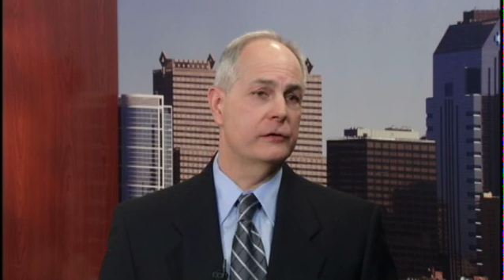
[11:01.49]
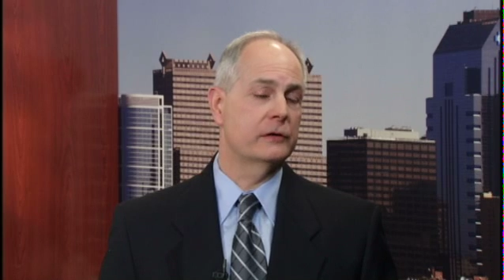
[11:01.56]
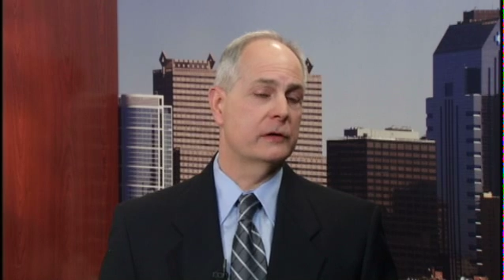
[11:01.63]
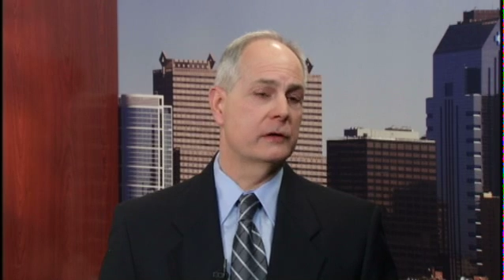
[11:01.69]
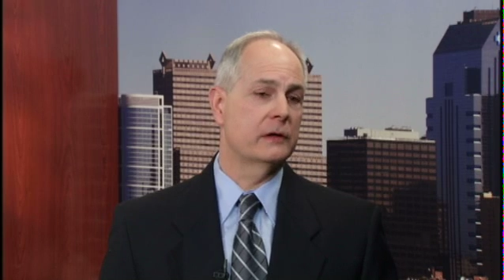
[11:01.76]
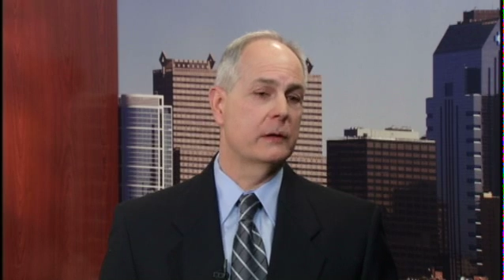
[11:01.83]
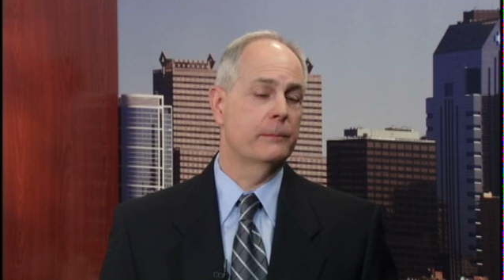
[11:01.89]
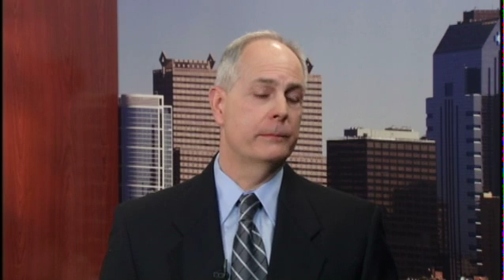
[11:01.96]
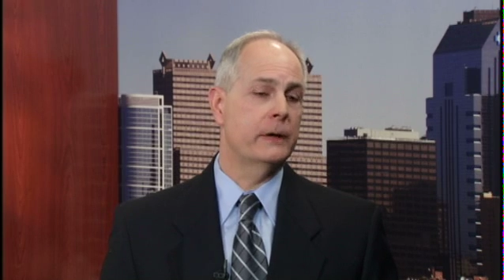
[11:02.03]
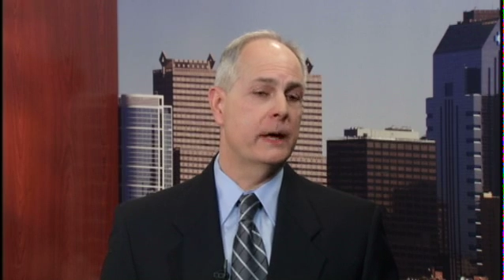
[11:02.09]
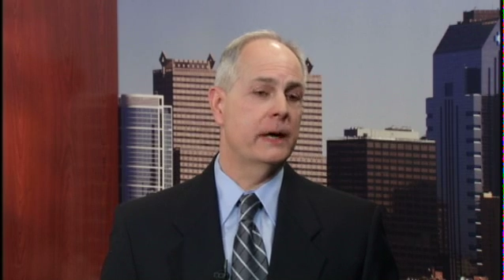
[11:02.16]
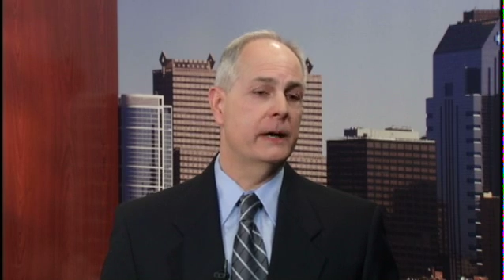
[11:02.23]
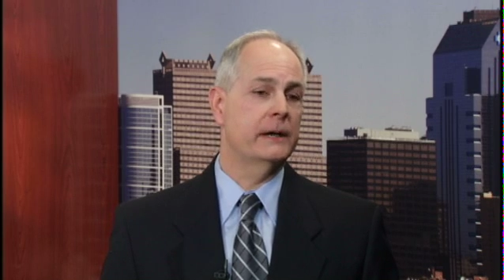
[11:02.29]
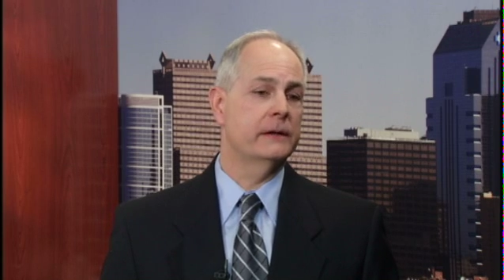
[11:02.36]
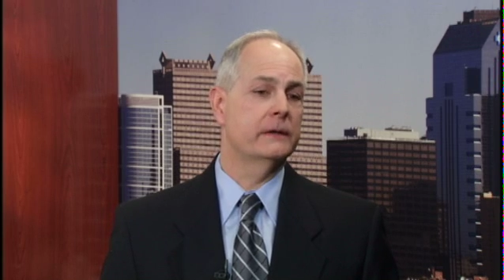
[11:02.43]
you can
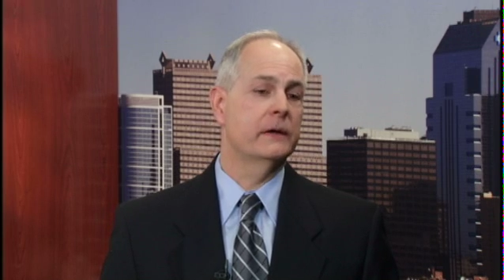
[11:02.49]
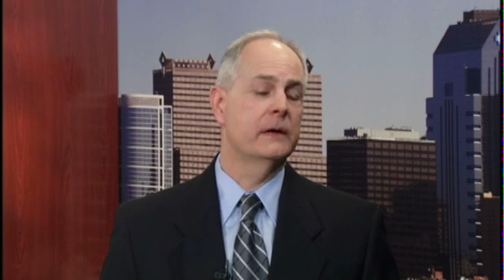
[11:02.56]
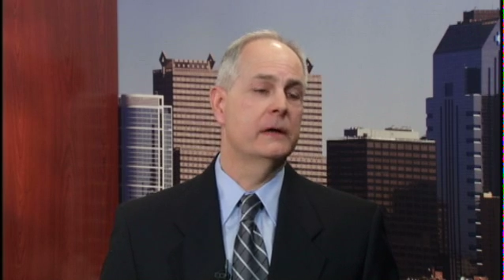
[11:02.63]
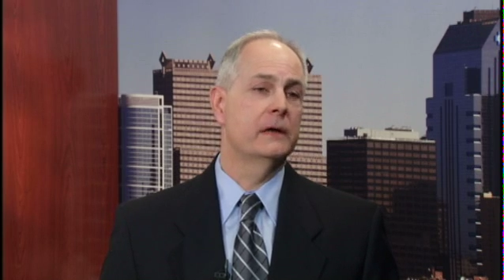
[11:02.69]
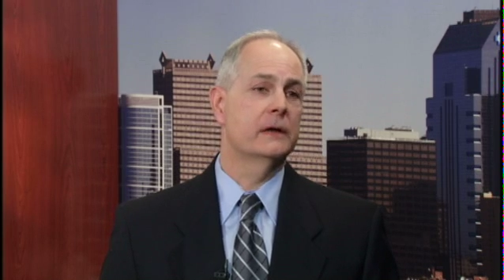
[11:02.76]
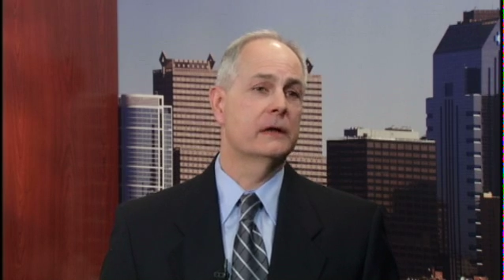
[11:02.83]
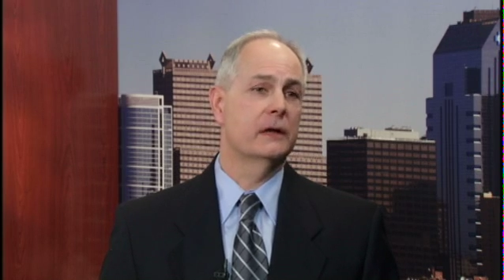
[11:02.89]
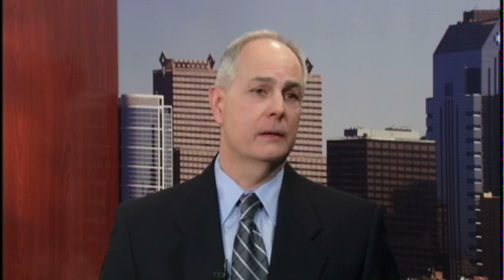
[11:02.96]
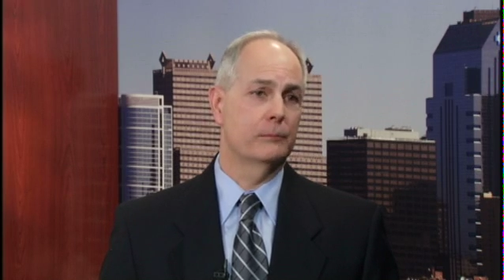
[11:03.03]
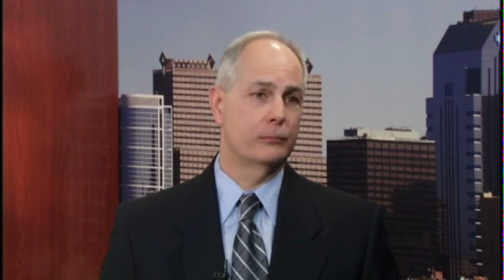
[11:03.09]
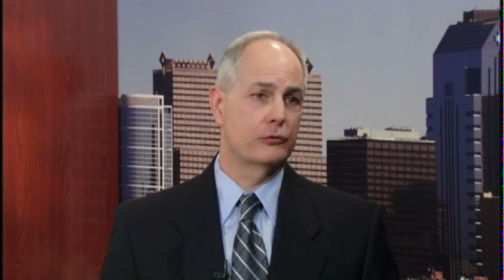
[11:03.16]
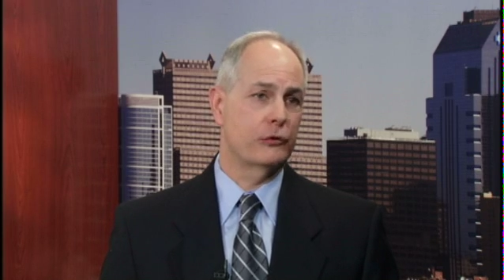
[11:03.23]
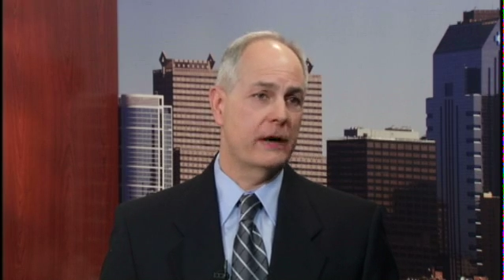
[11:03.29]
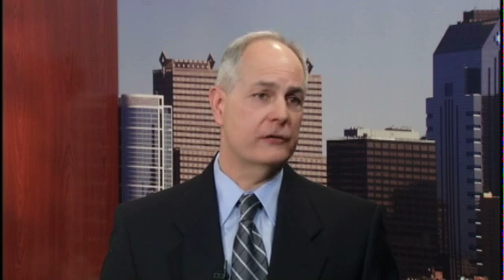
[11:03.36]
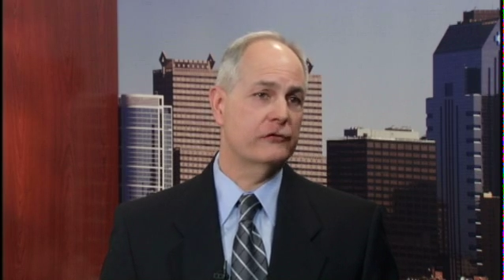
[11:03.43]
combine
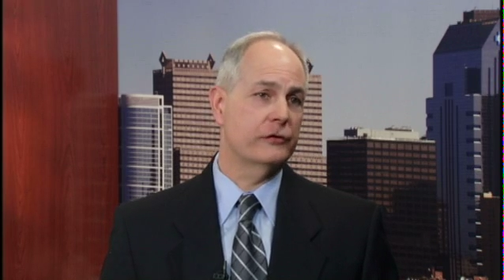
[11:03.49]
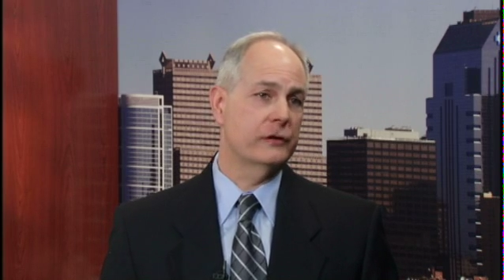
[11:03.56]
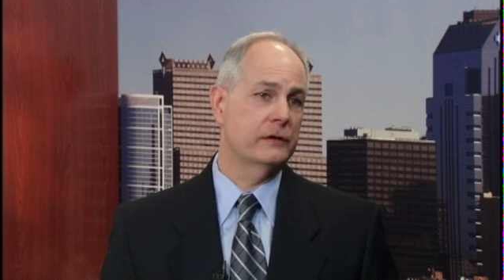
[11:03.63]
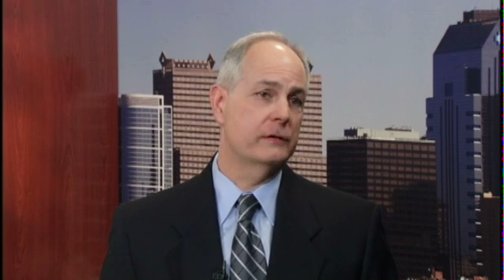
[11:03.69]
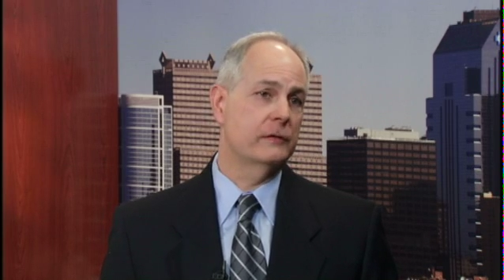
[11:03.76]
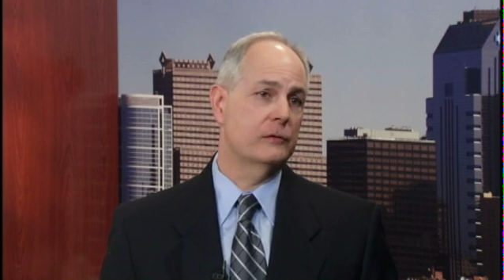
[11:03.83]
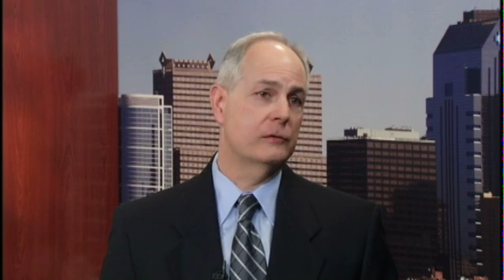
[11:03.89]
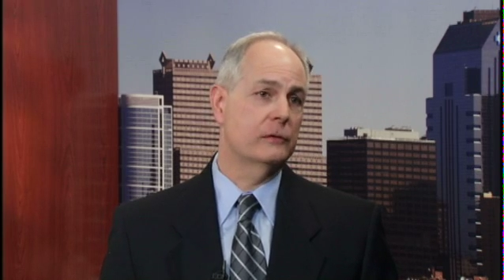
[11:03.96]
compression